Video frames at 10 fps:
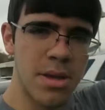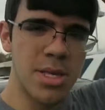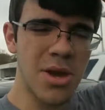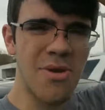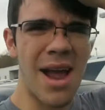
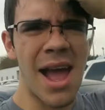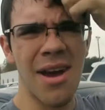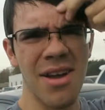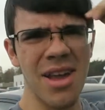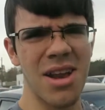So we're
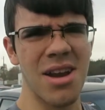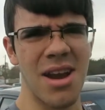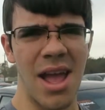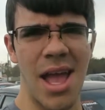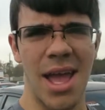out
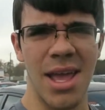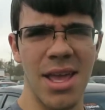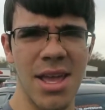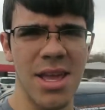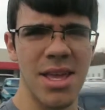here at
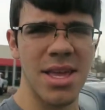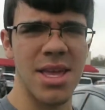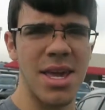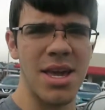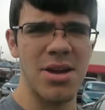
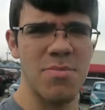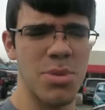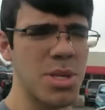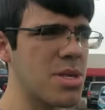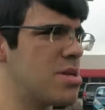
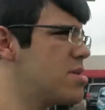Kim's